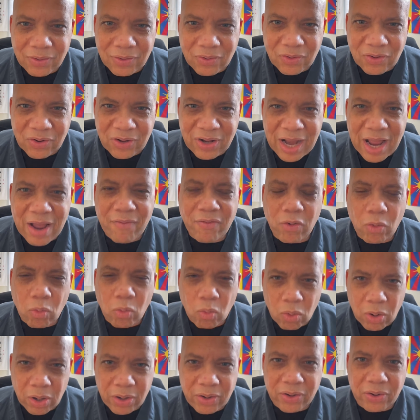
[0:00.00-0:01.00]
never
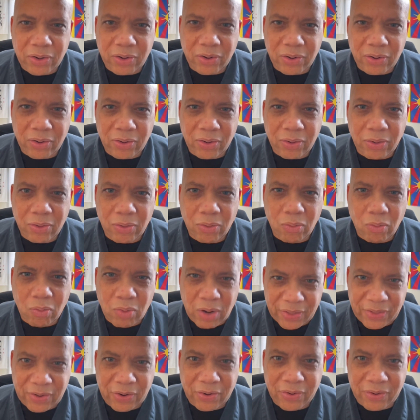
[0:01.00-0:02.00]
wonder
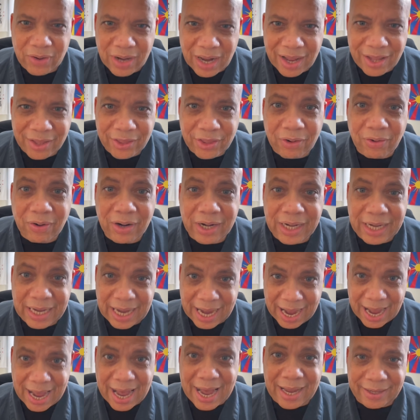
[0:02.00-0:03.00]
whether or not they're a
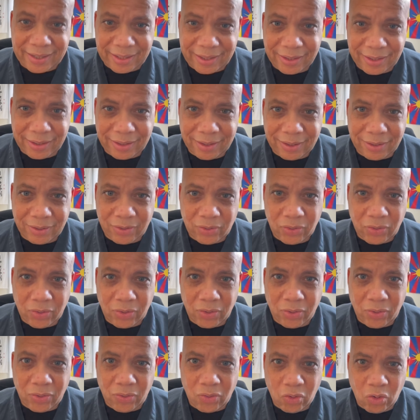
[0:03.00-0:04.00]
cat
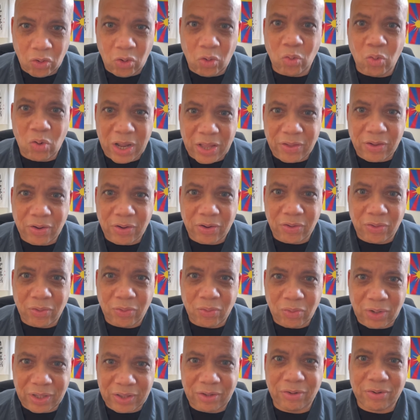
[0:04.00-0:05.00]
or whether
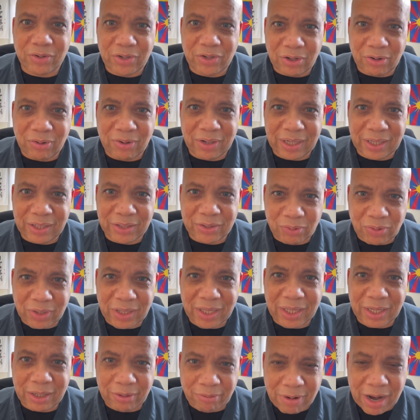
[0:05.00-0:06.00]
what they're doing is
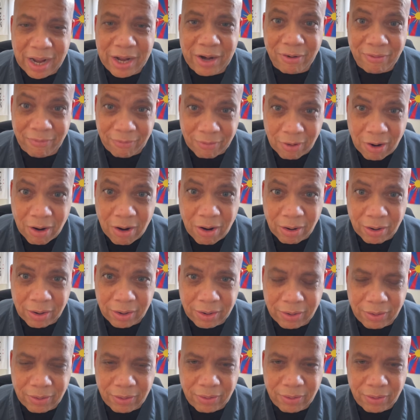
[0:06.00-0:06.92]
really right or wrong.